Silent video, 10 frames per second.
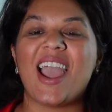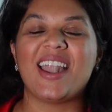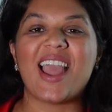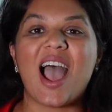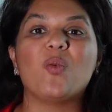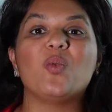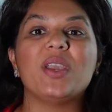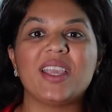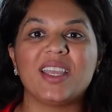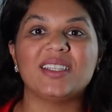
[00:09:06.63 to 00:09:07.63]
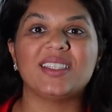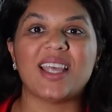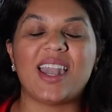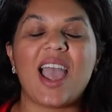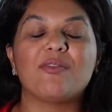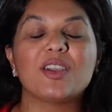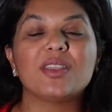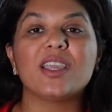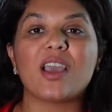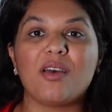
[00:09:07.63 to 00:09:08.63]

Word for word: and how we can set everything